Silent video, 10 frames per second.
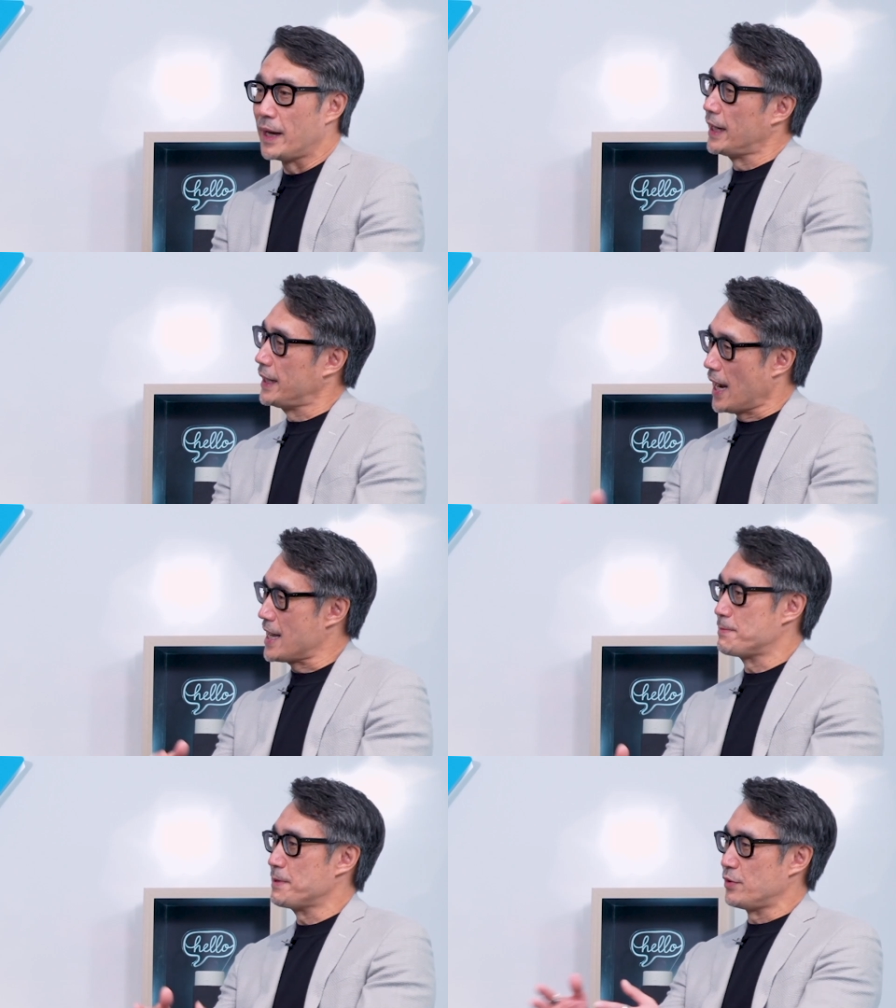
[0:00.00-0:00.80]
then they
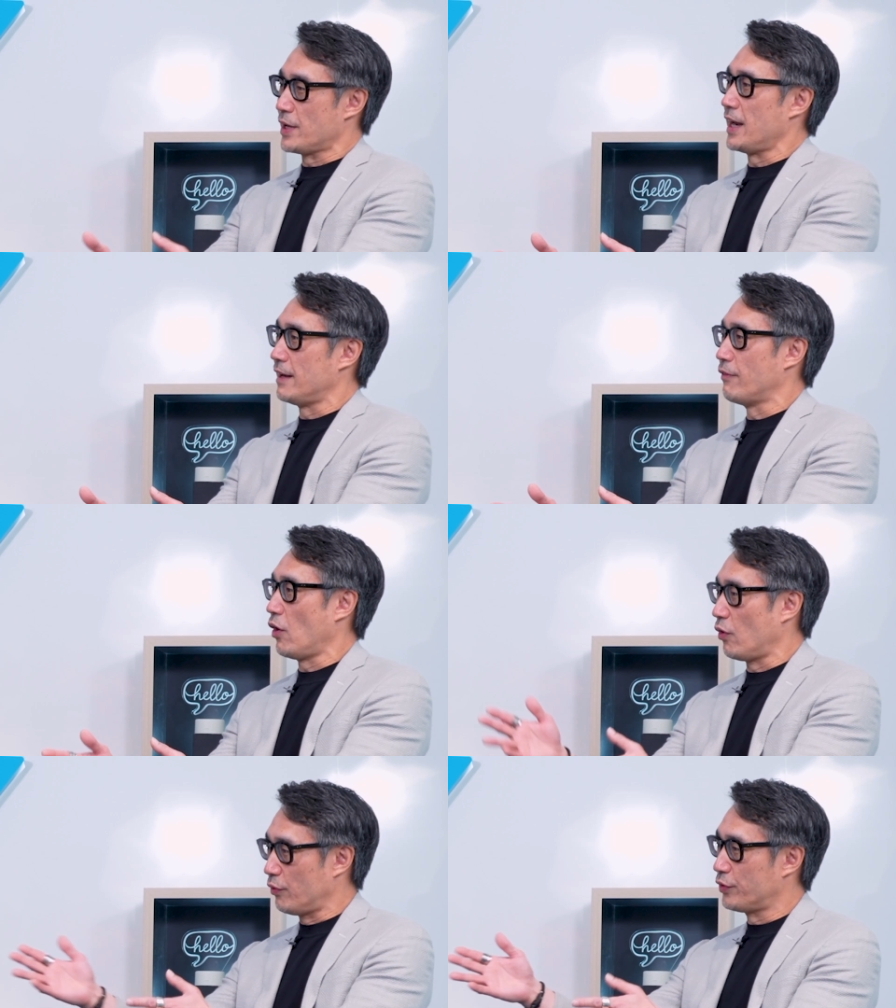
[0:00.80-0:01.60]
asked me to get
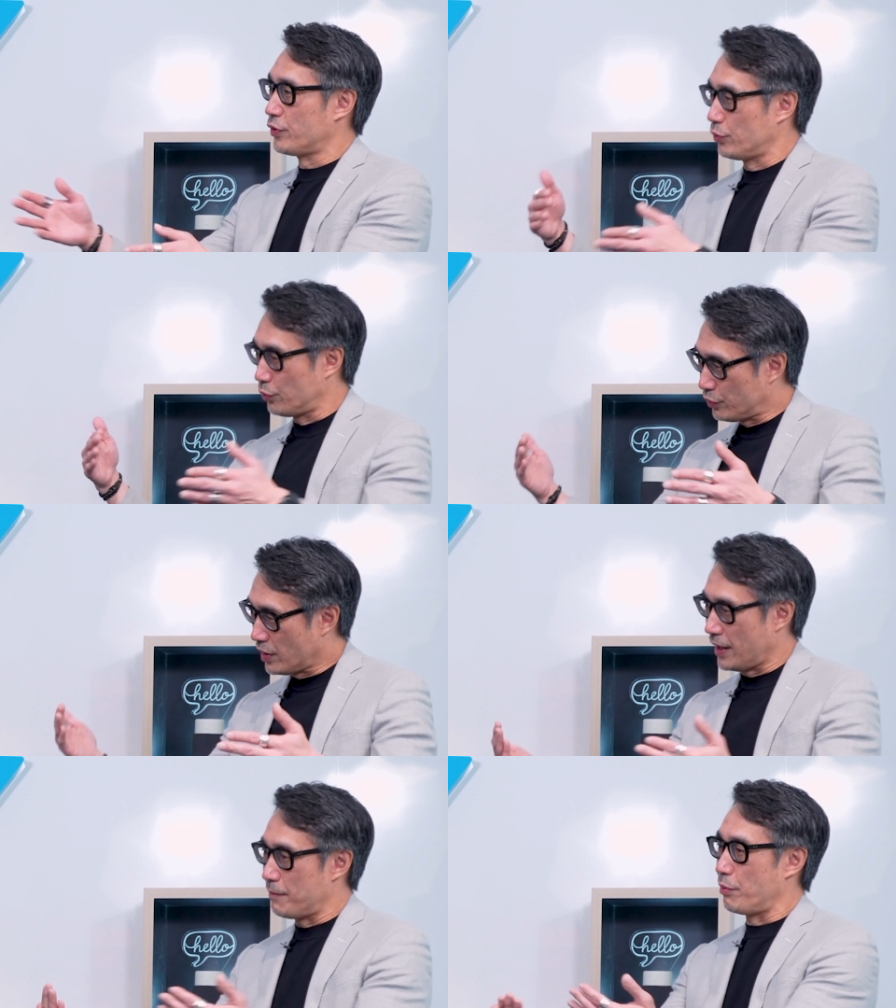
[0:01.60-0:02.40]
involved to
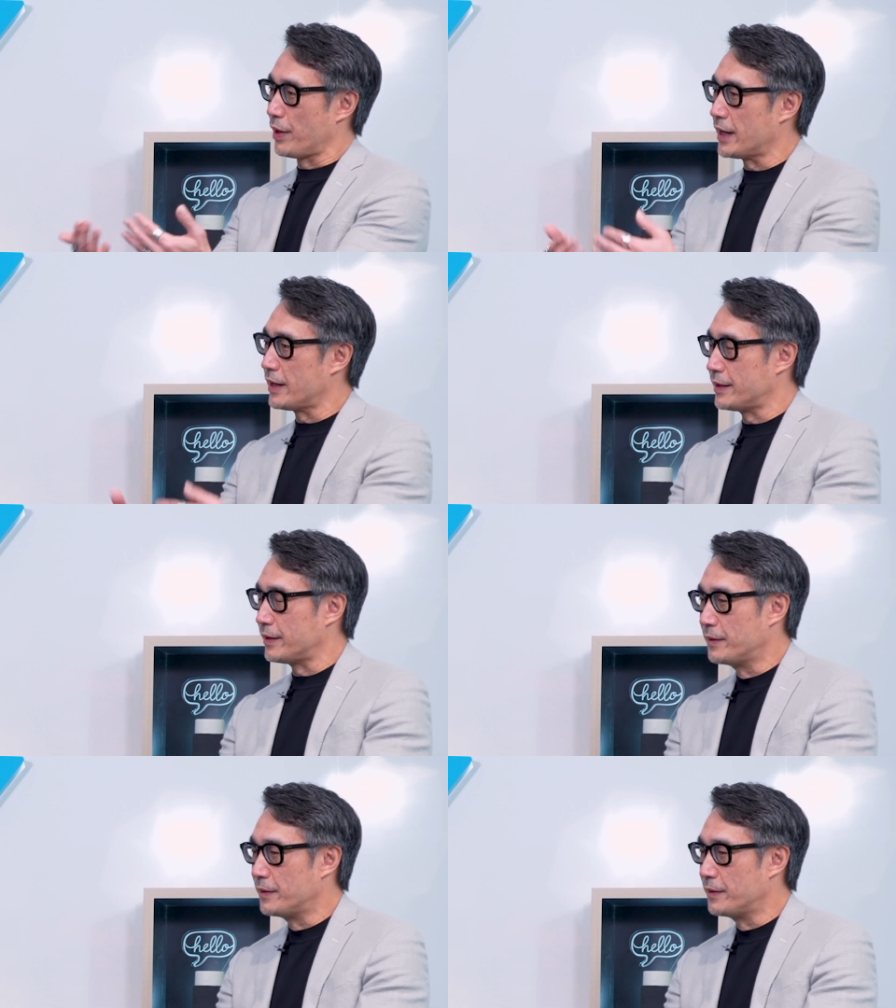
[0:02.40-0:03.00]
kind of bring a